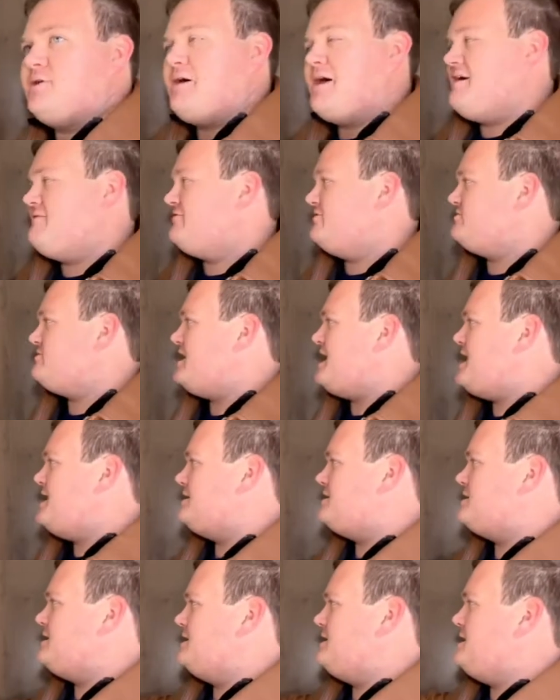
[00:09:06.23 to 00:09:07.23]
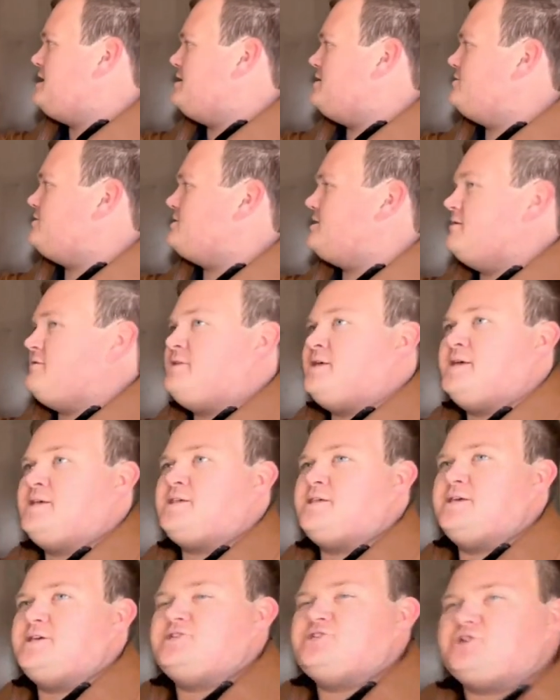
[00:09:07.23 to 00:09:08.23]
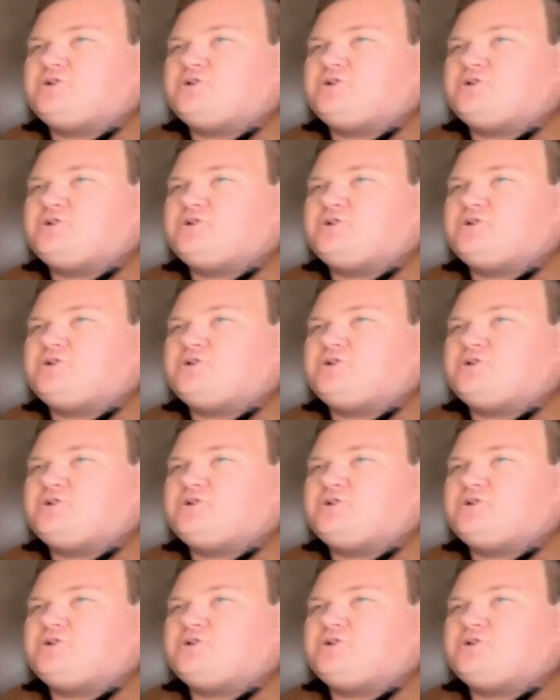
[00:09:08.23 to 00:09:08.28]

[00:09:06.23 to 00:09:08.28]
have your lights in here. So this is